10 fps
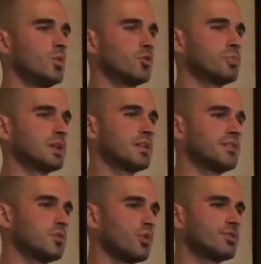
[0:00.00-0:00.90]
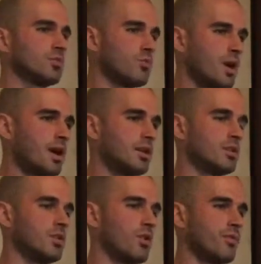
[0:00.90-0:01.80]
was because he was
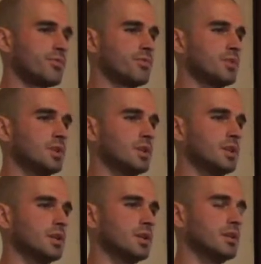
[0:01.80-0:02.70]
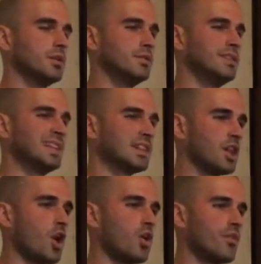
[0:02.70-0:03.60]
aware of uh, the
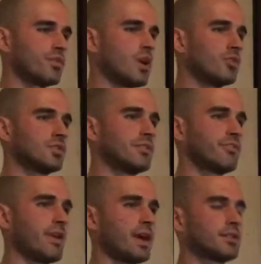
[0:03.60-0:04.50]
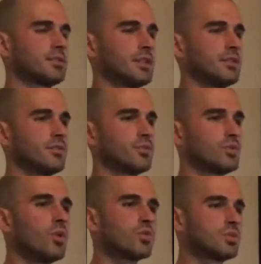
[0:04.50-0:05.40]
law of cause and effect that if you
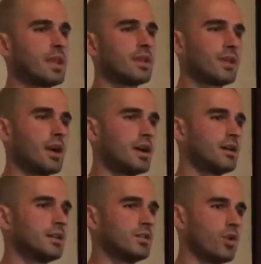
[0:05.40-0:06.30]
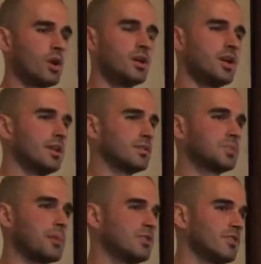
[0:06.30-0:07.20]
don't take care and or
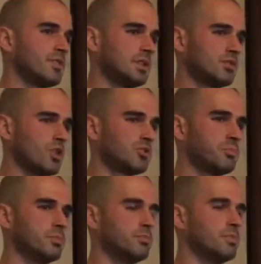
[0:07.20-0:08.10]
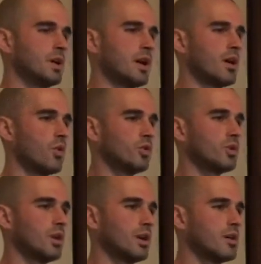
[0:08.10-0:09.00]
sometimes even it's not uh,
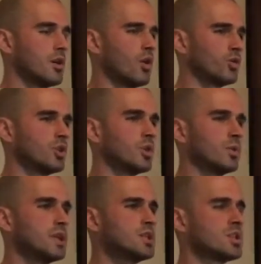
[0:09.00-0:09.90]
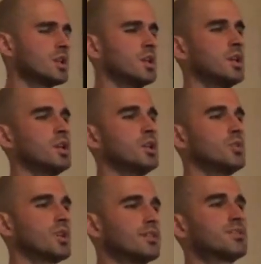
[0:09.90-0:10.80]
on on your reach,
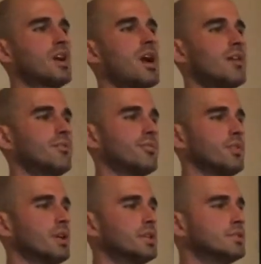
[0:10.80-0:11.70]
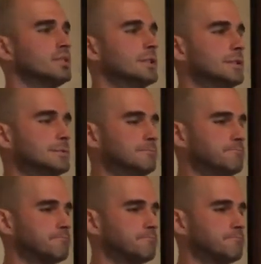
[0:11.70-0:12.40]
you can starve and um,